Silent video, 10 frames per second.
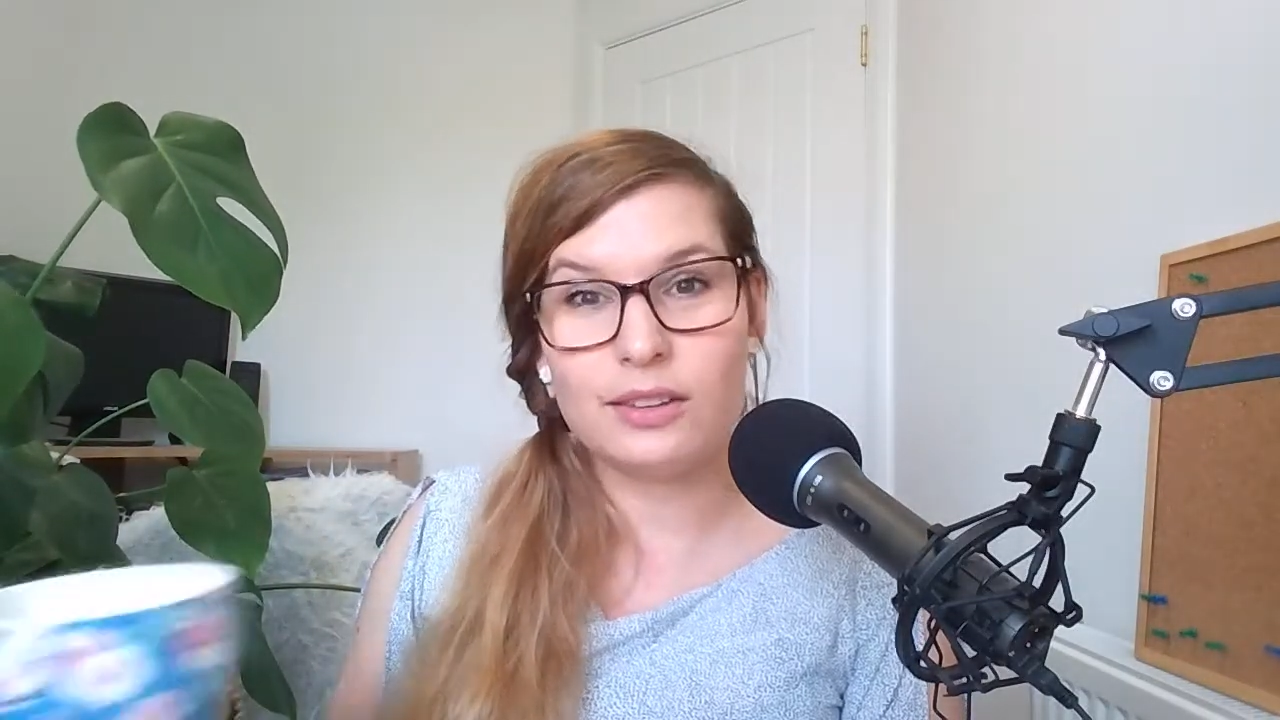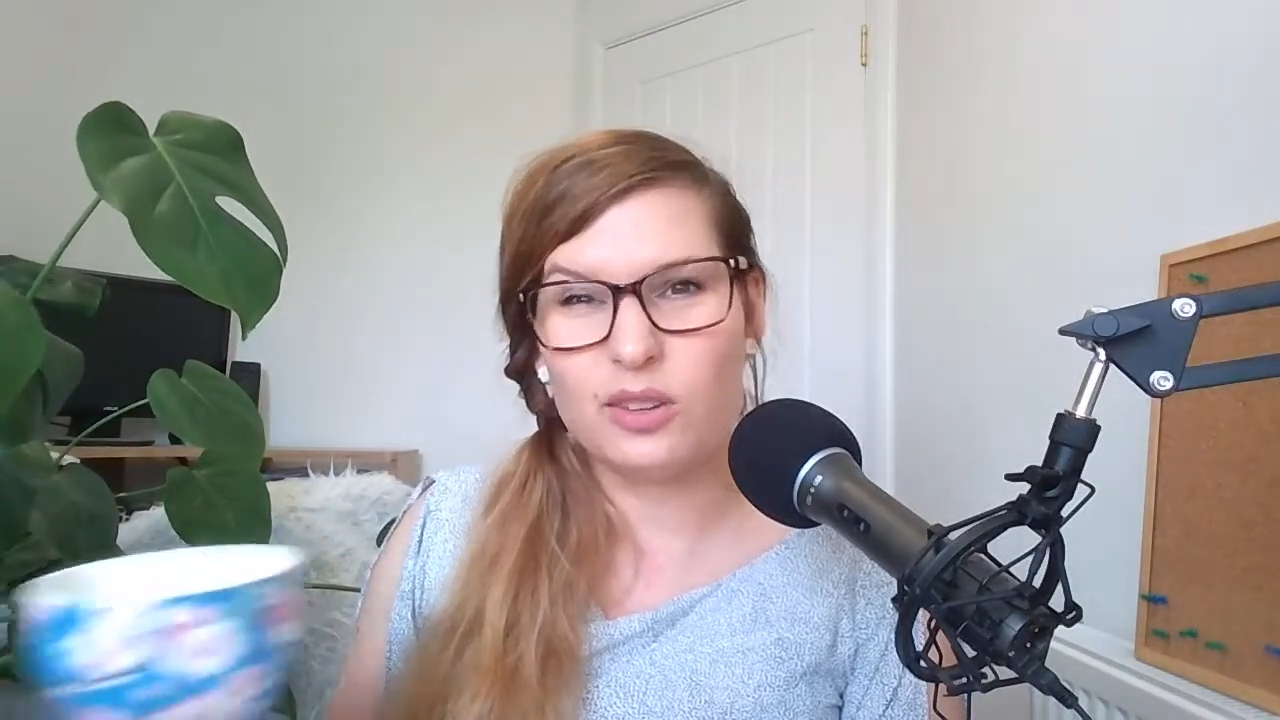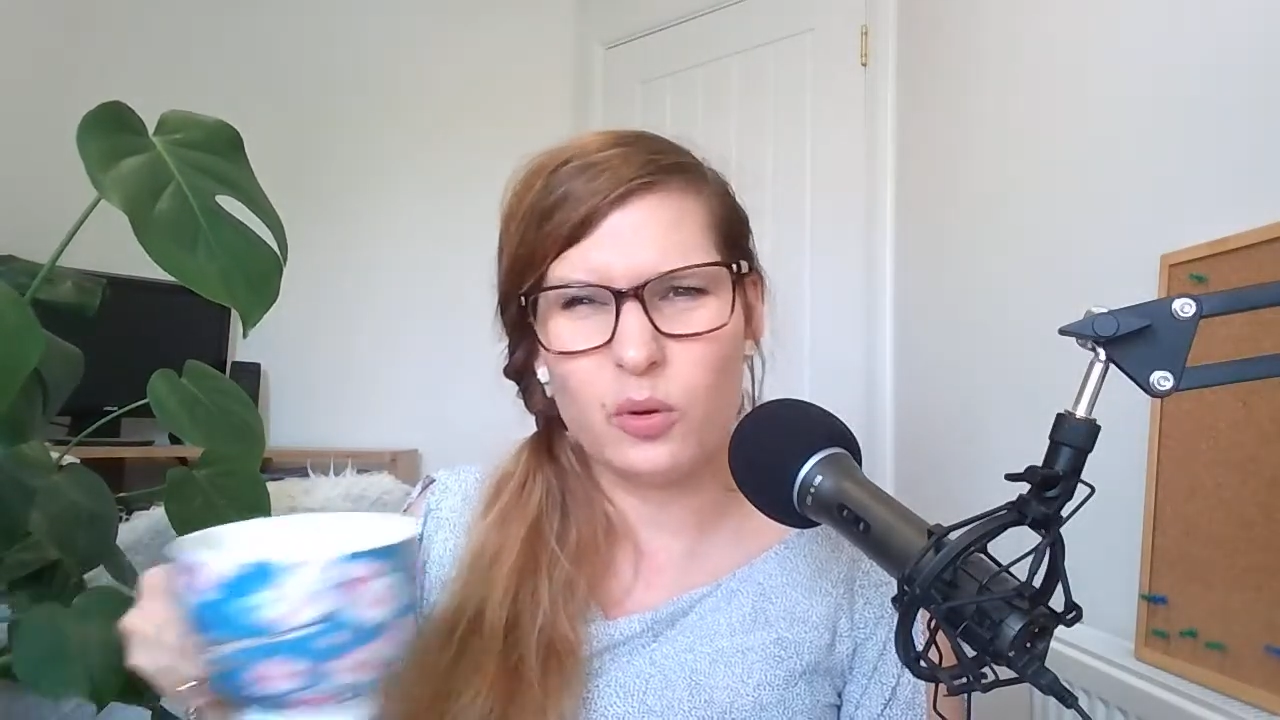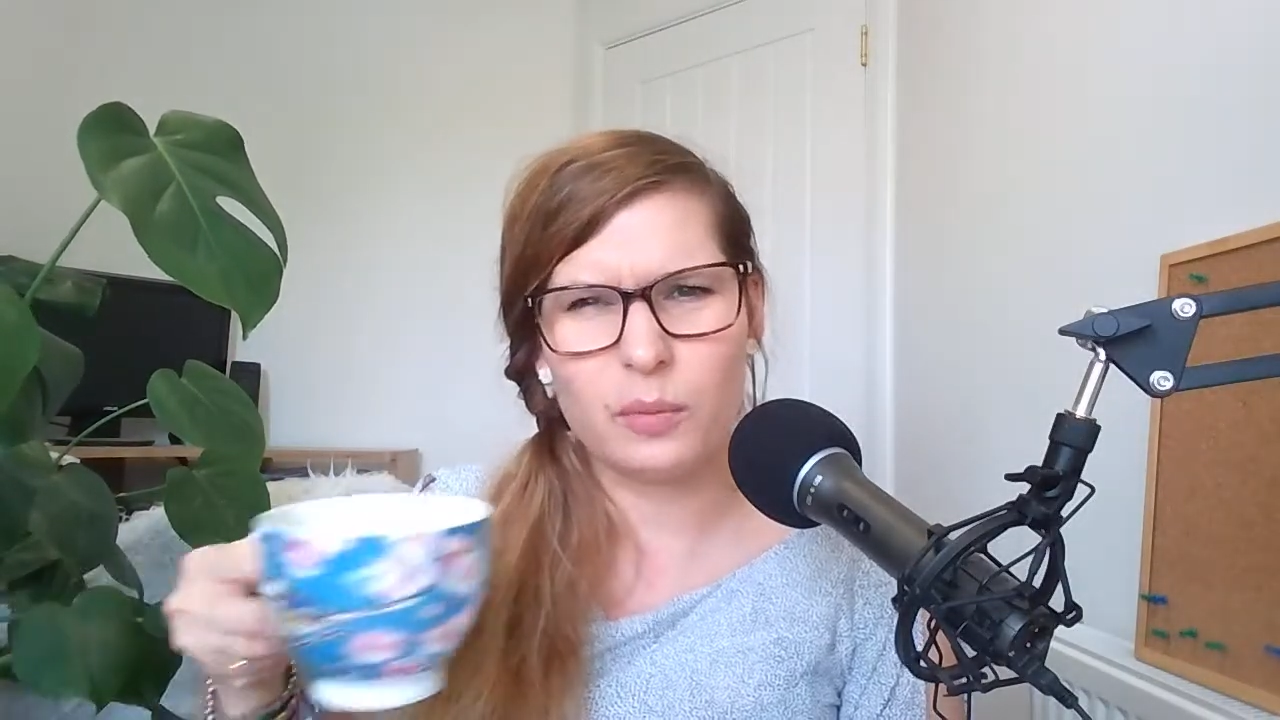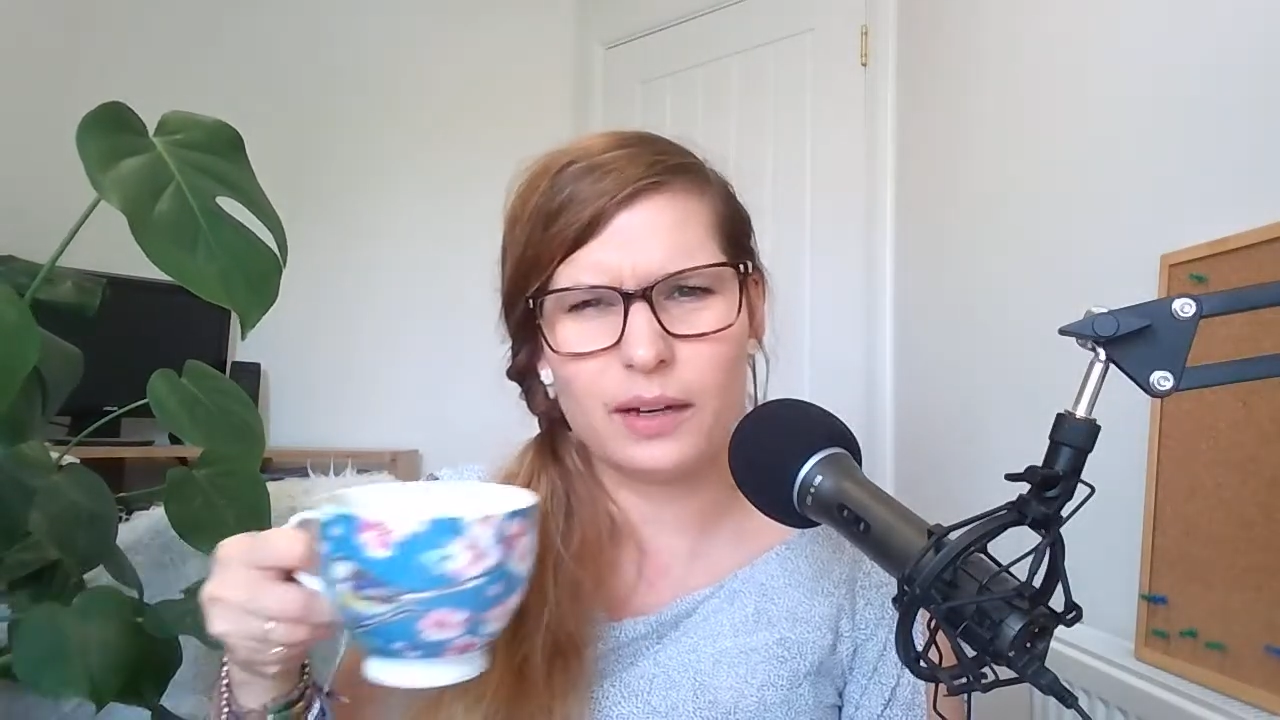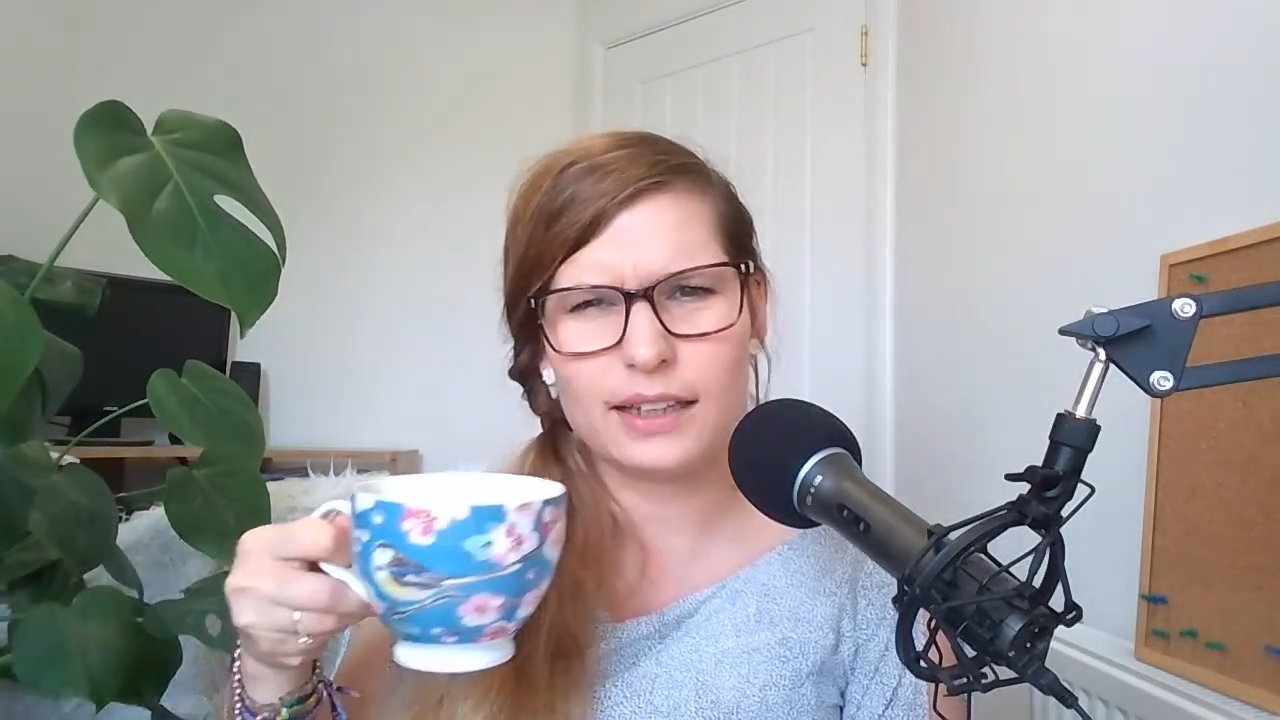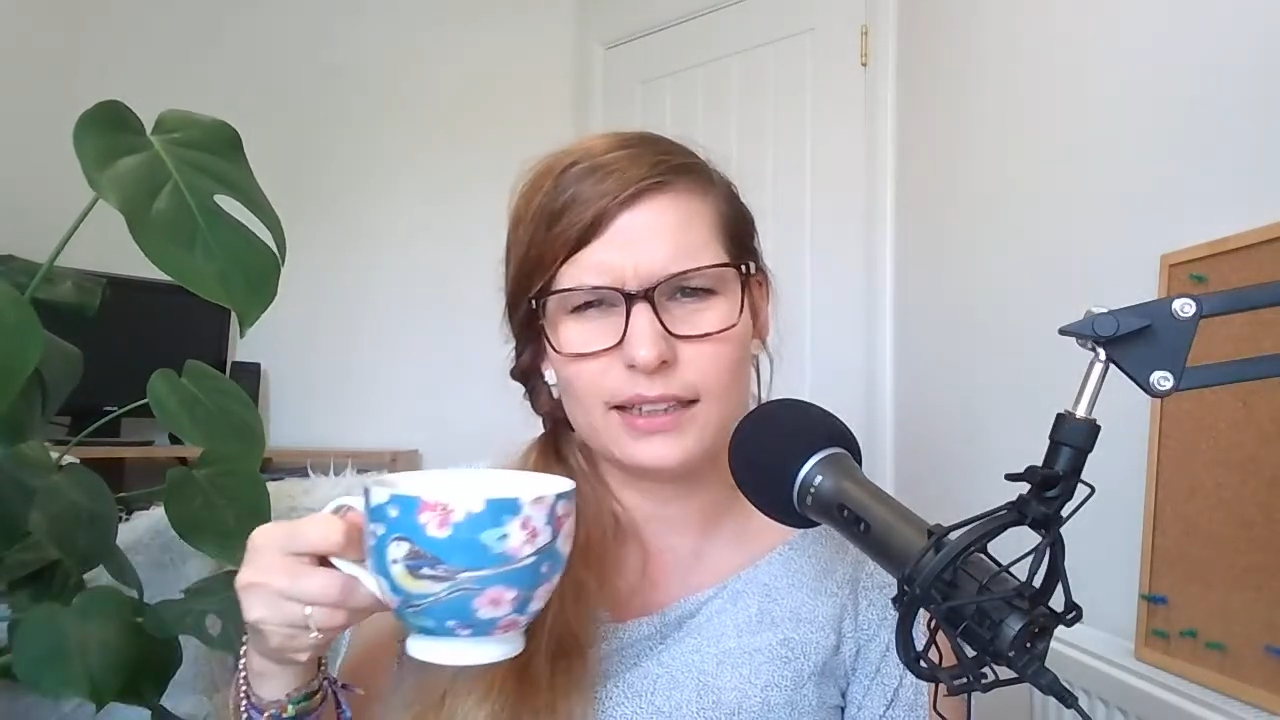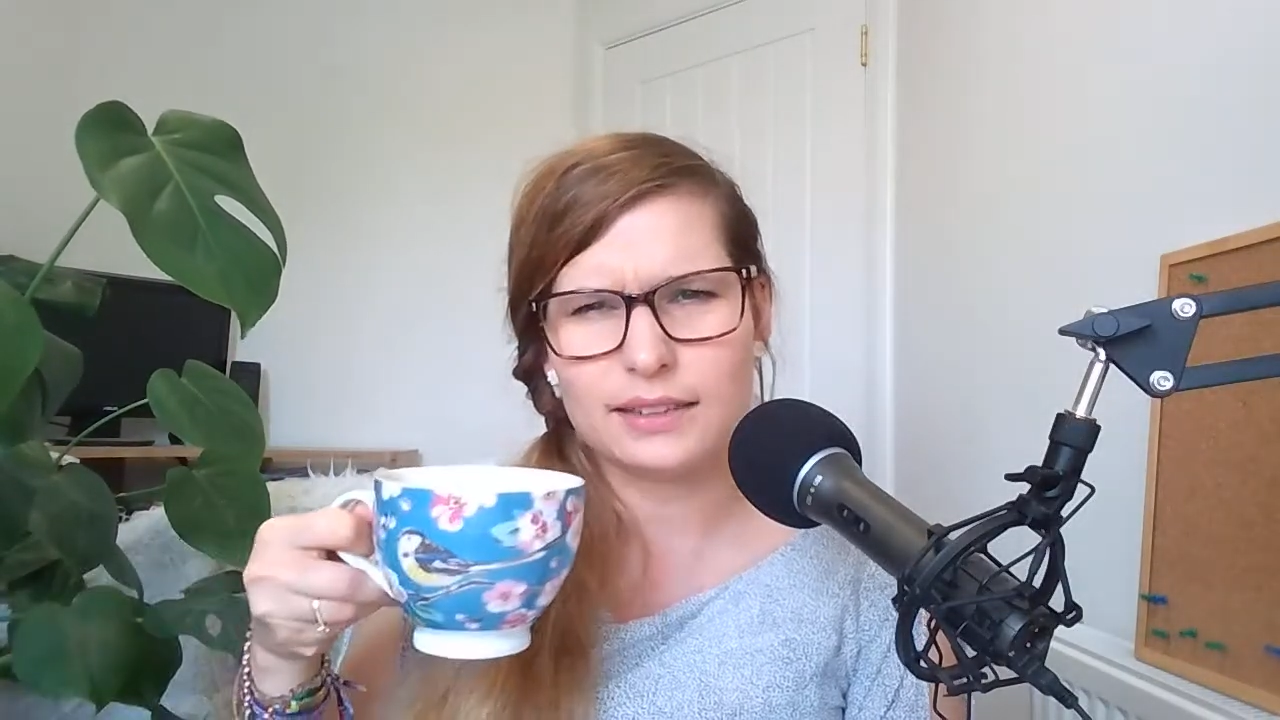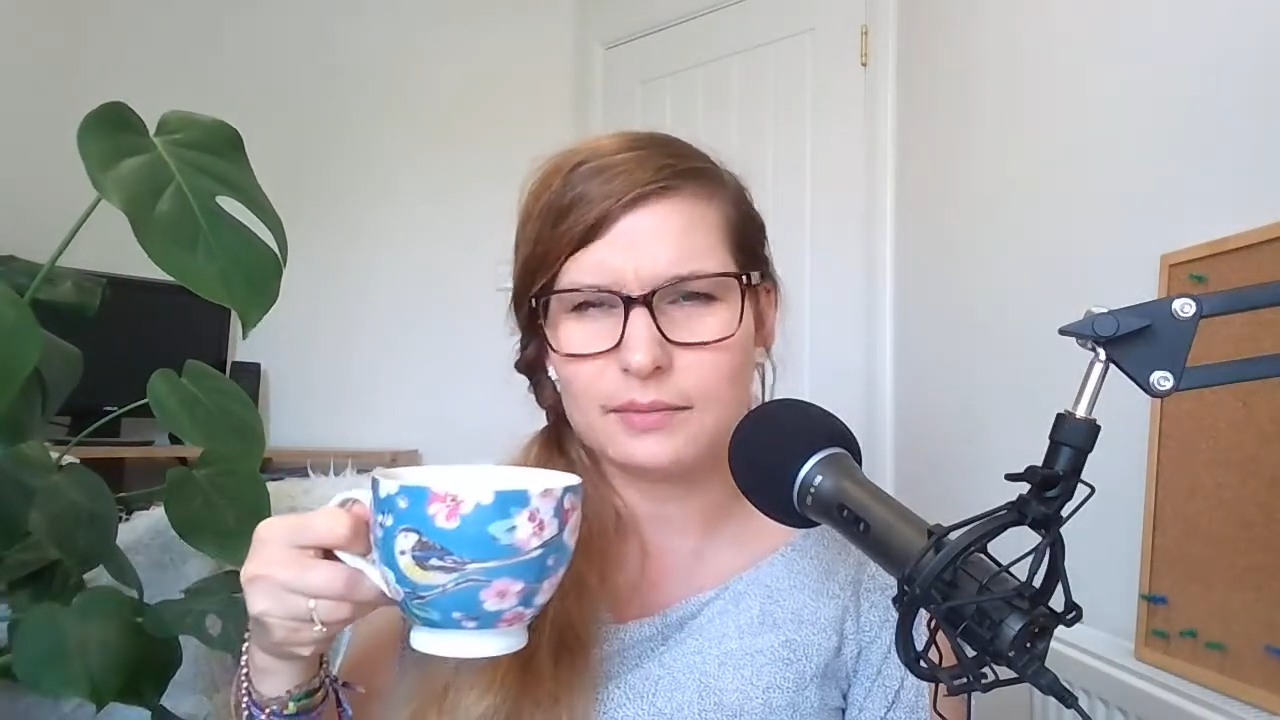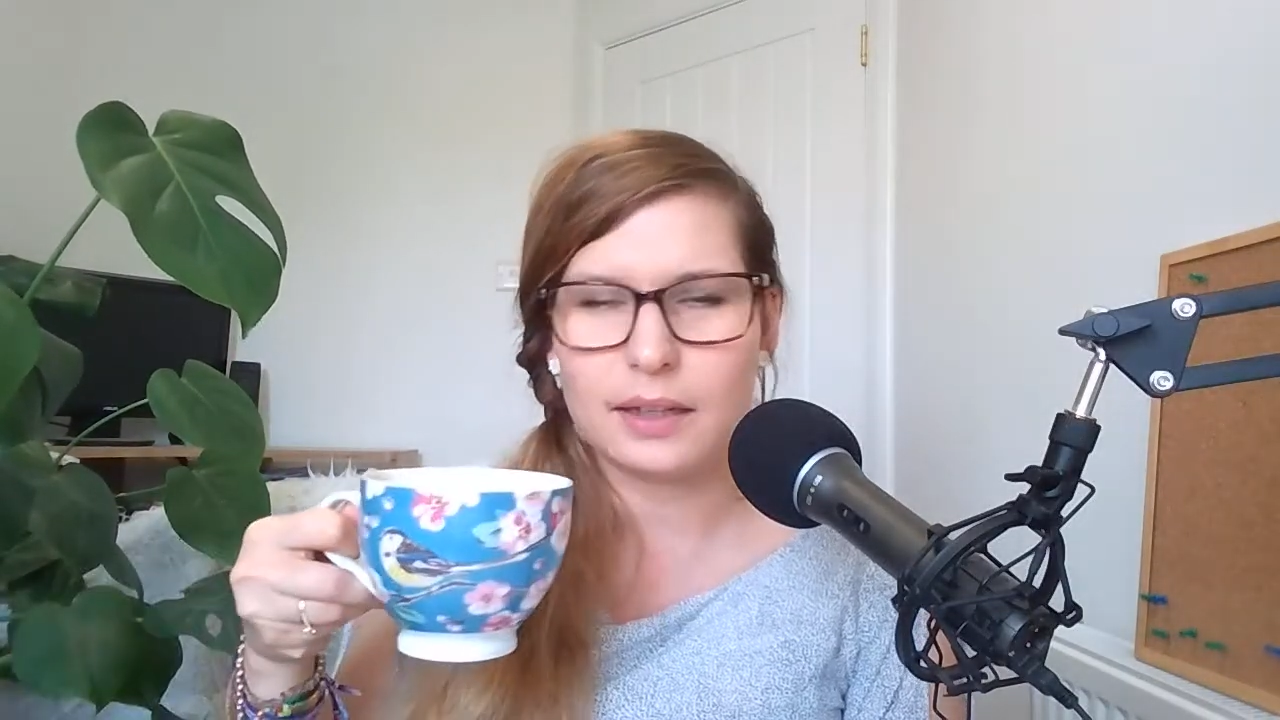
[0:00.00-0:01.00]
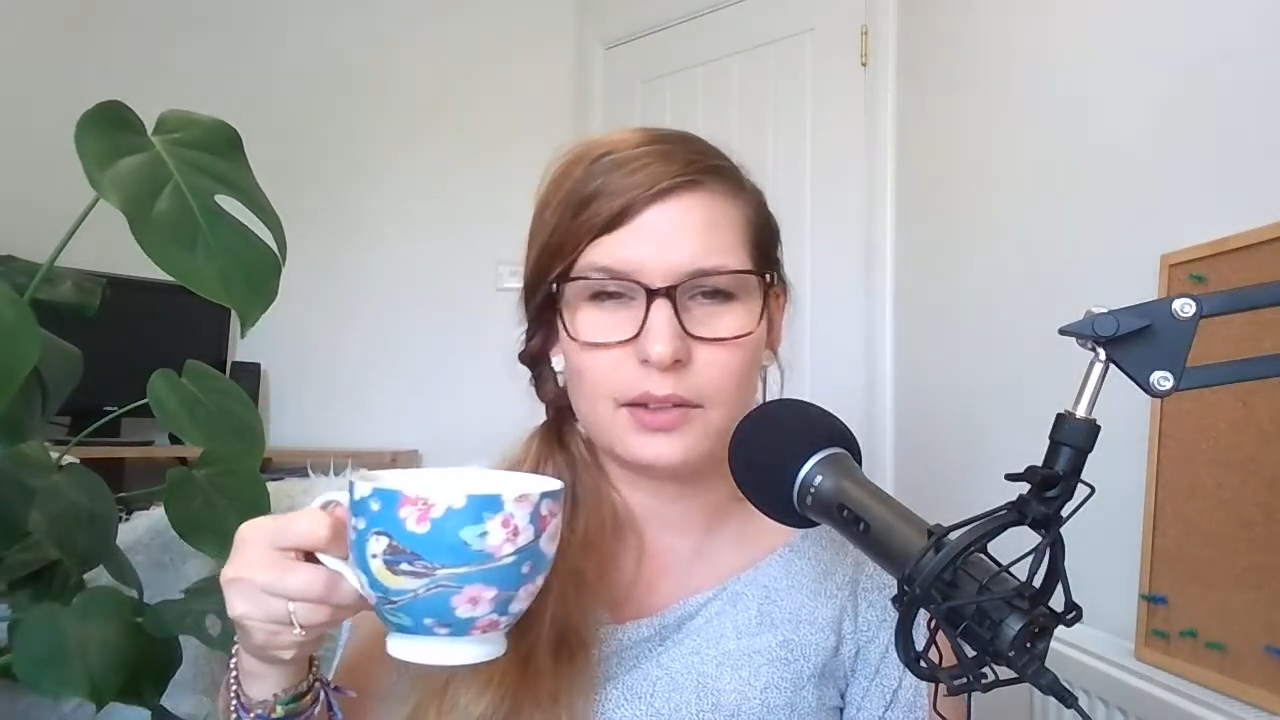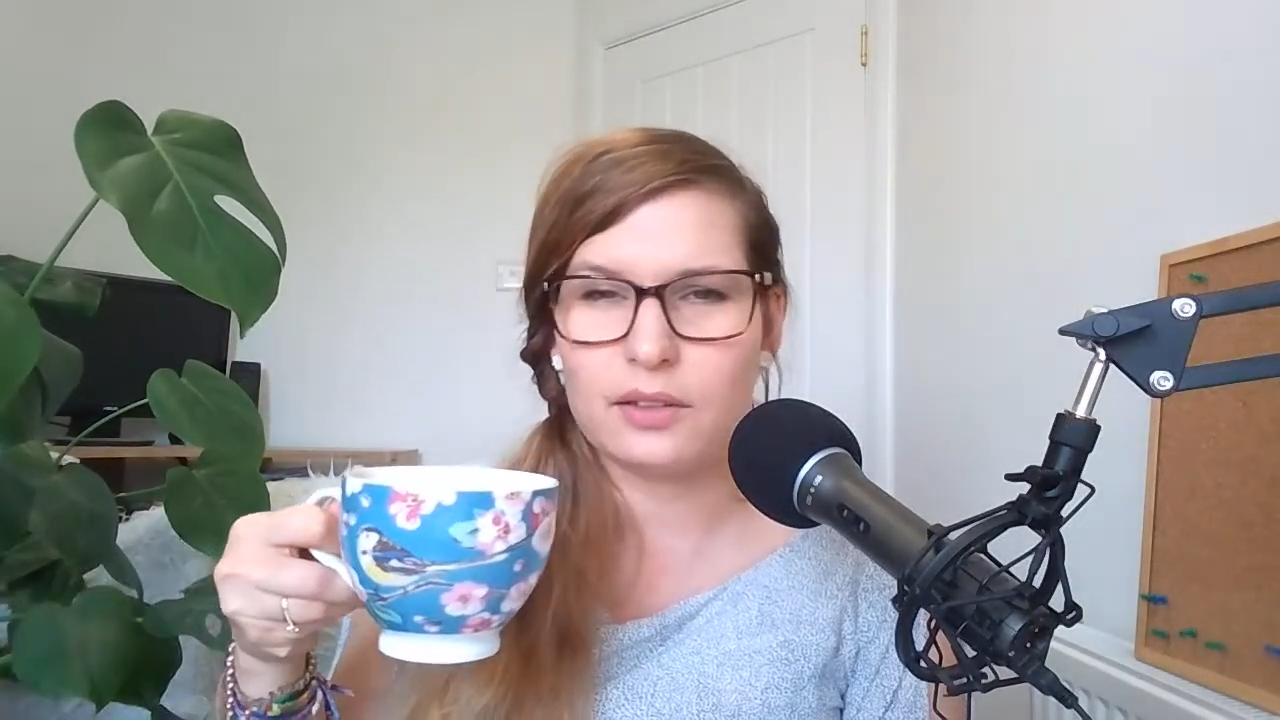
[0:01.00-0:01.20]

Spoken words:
normalized. I don't